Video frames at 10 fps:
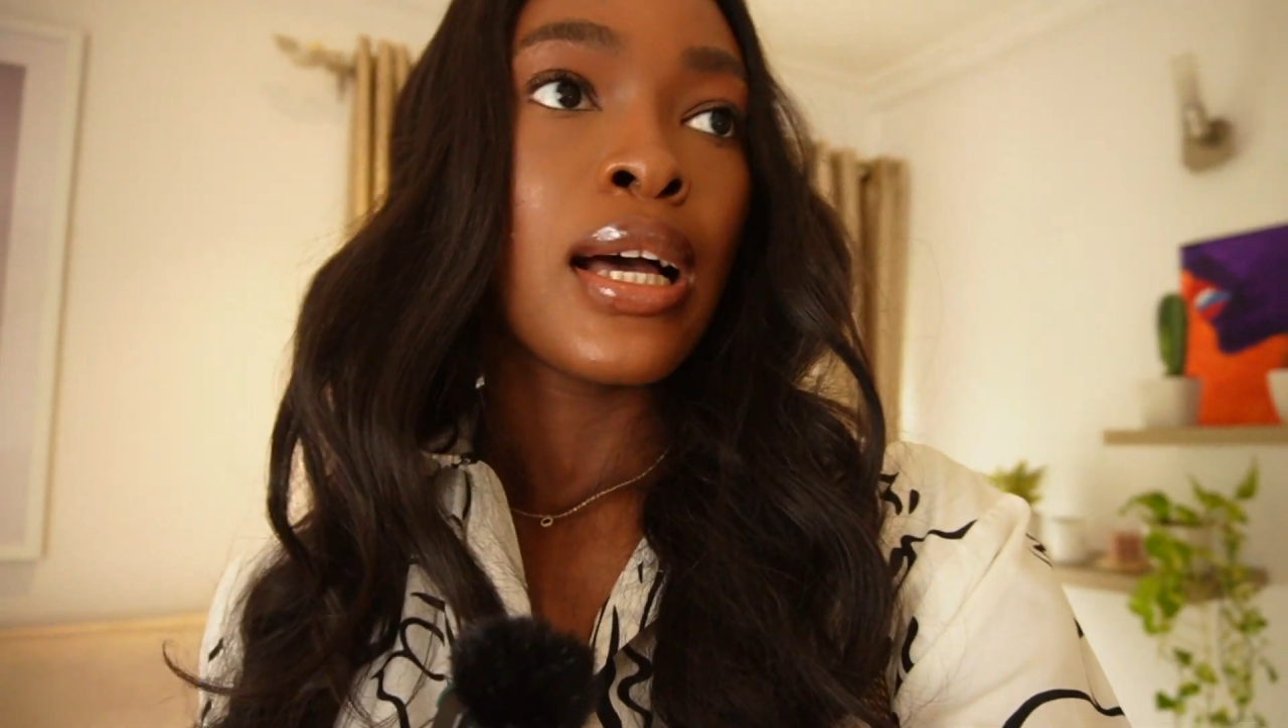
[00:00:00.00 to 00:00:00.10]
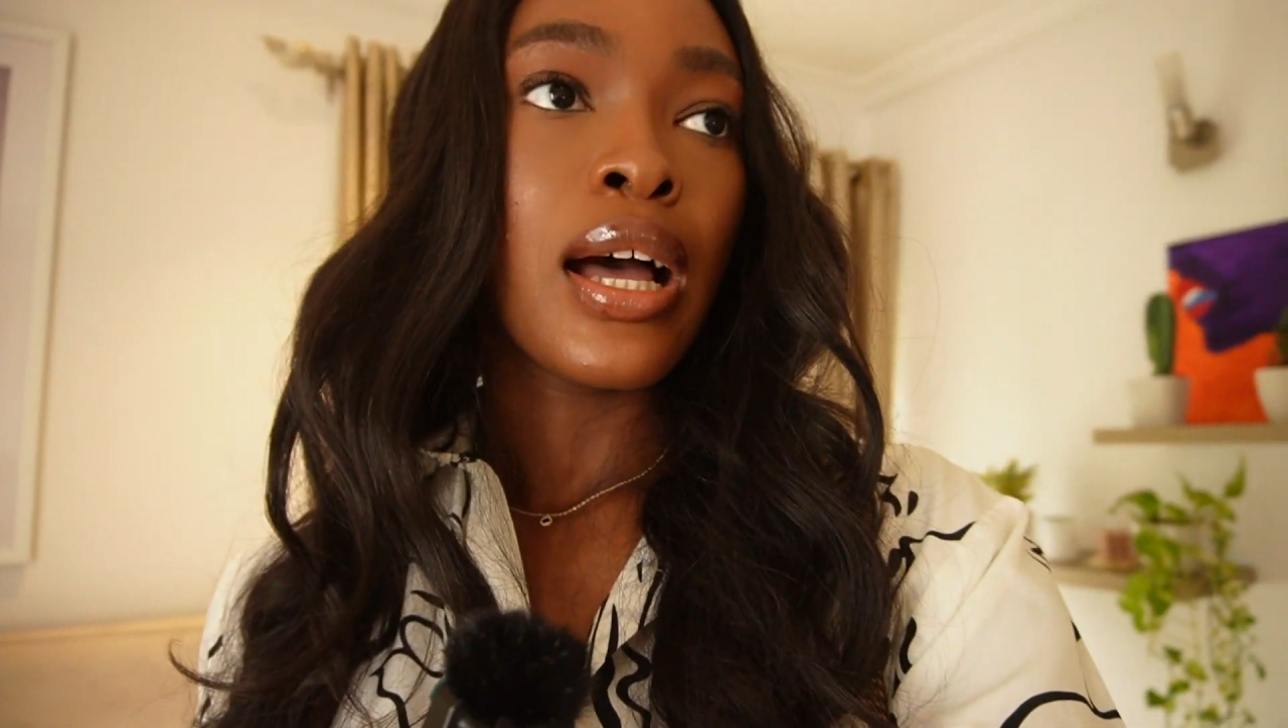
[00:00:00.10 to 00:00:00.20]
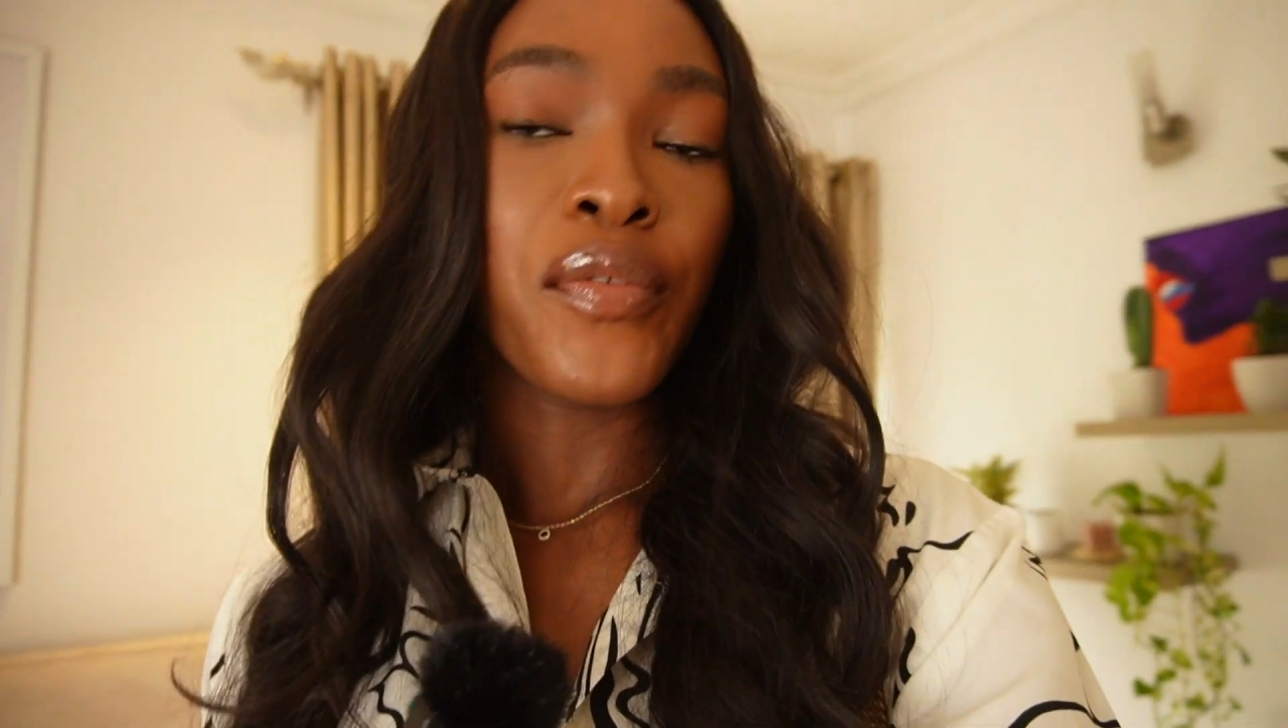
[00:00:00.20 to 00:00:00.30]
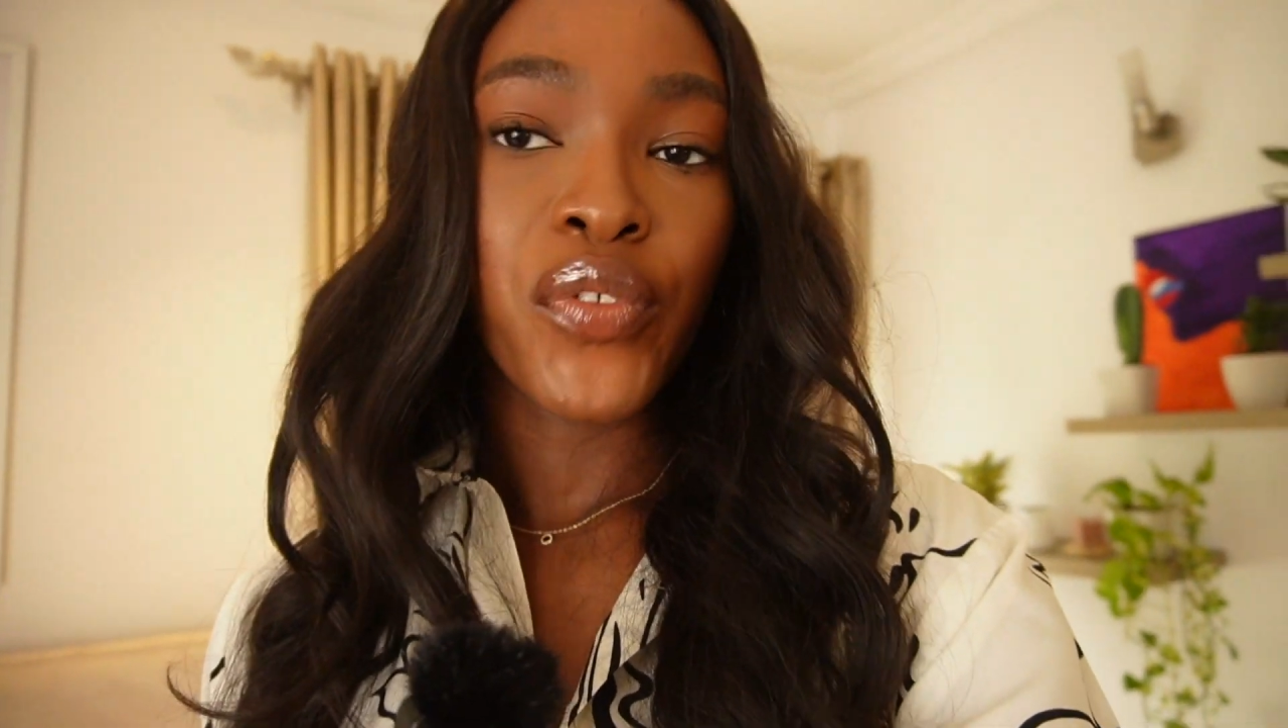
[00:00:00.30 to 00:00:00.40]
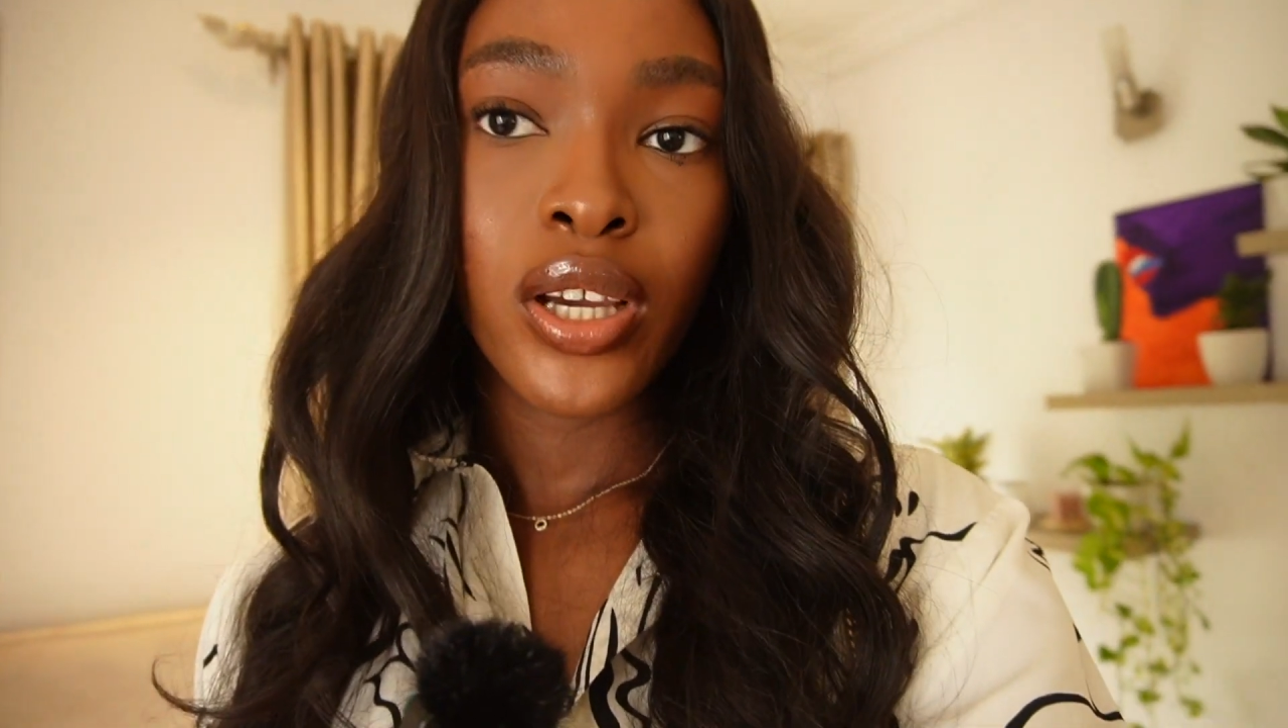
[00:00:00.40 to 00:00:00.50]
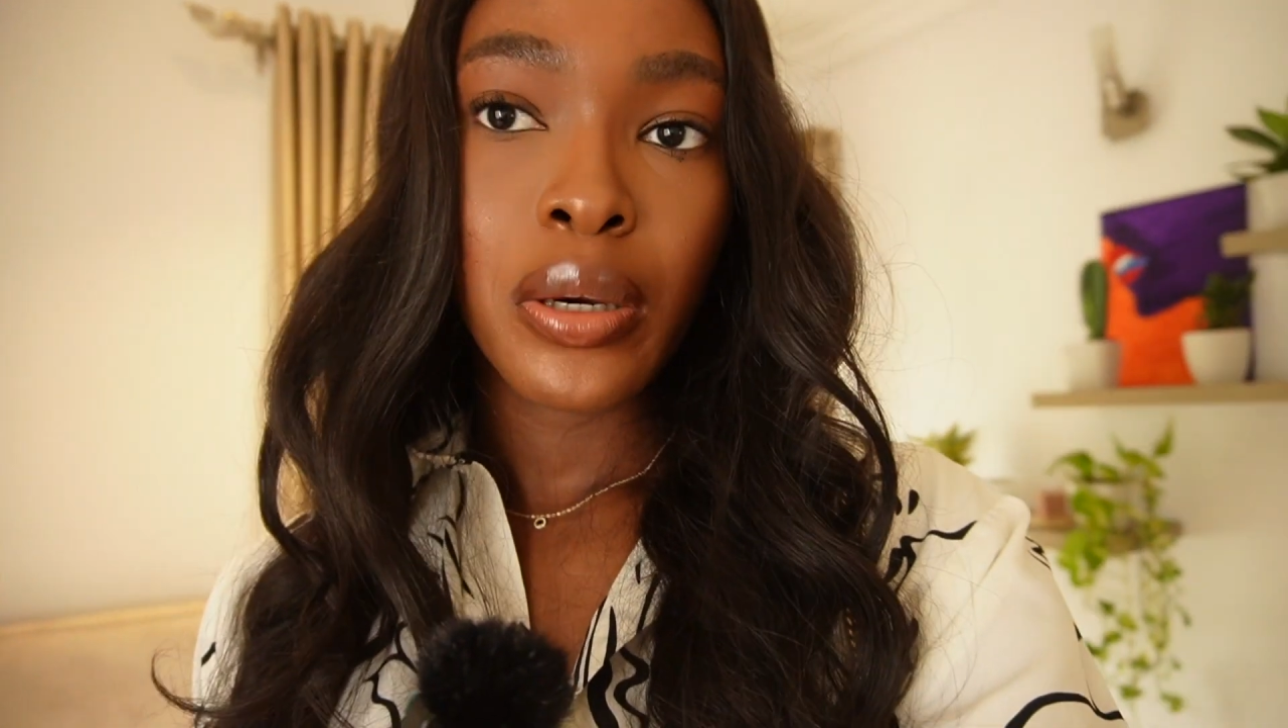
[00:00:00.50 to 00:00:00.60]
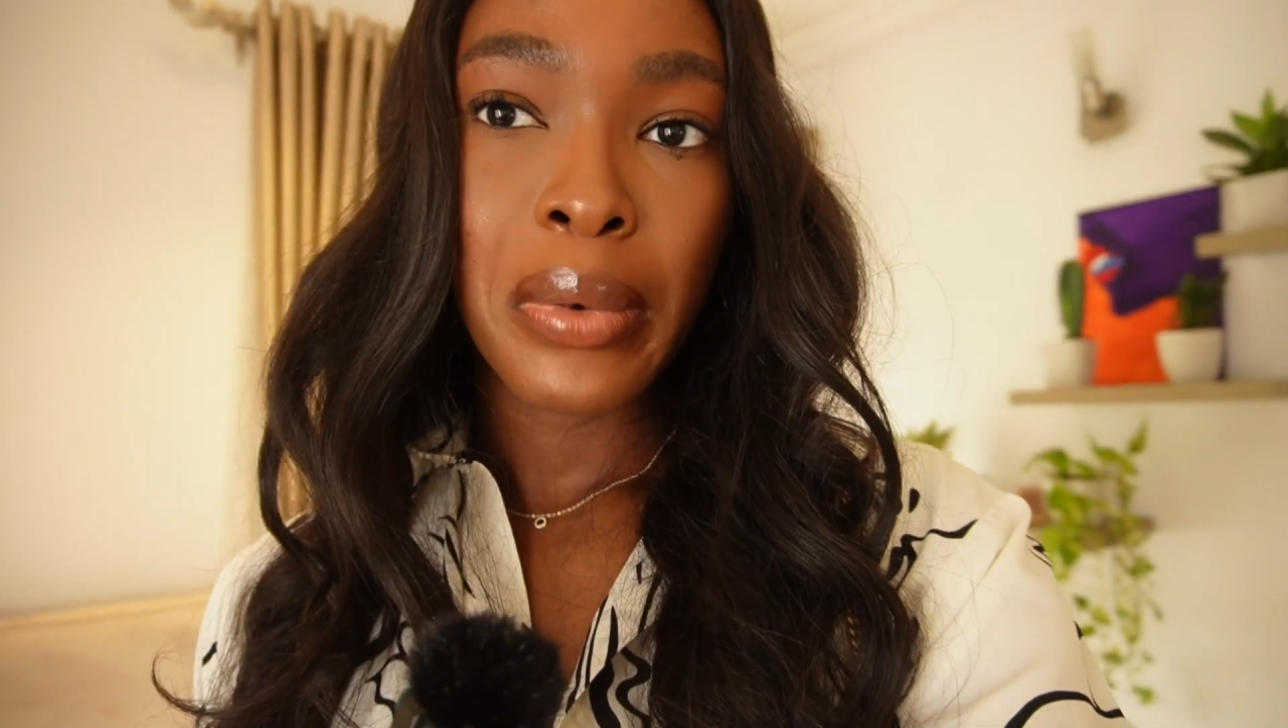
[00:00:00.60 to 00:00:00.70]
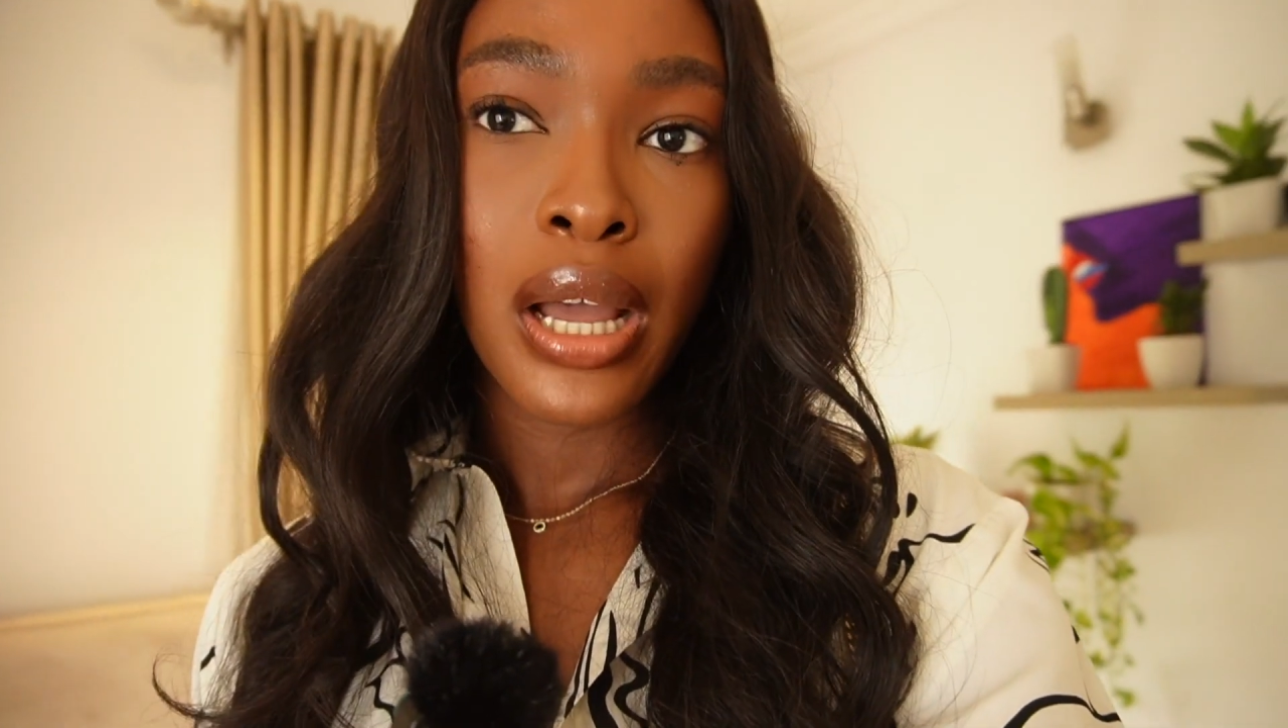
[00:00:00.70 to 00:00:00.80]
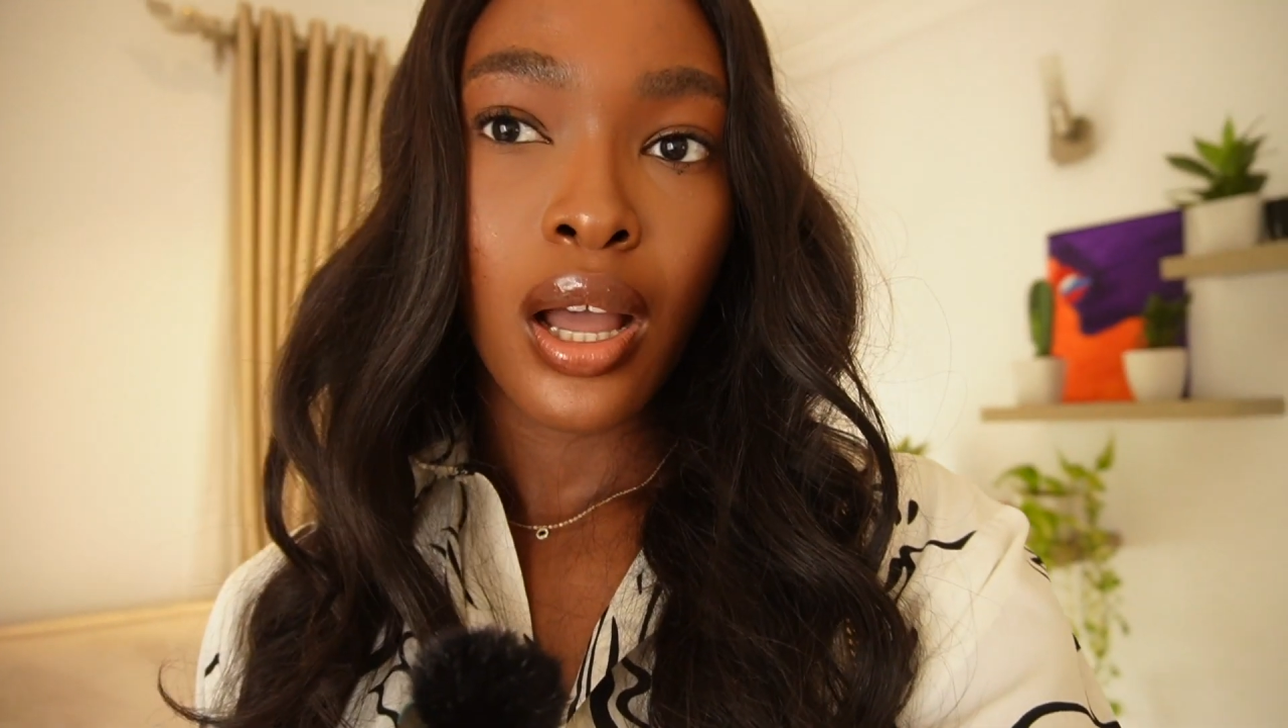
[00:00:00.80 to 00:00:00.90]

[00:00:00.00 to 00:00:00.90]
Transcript: and film.